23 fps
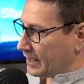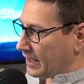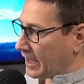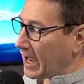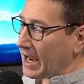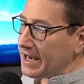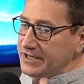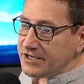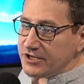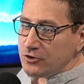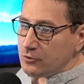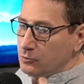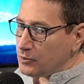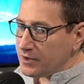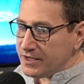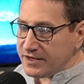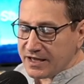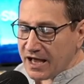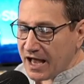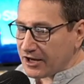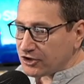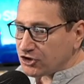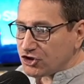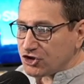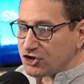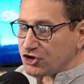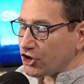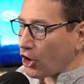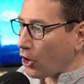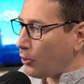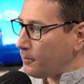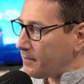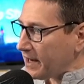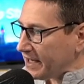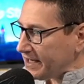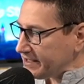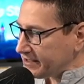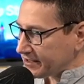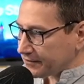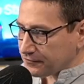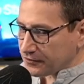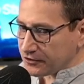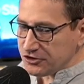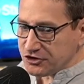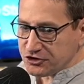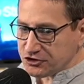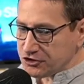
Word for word: I need we got so many different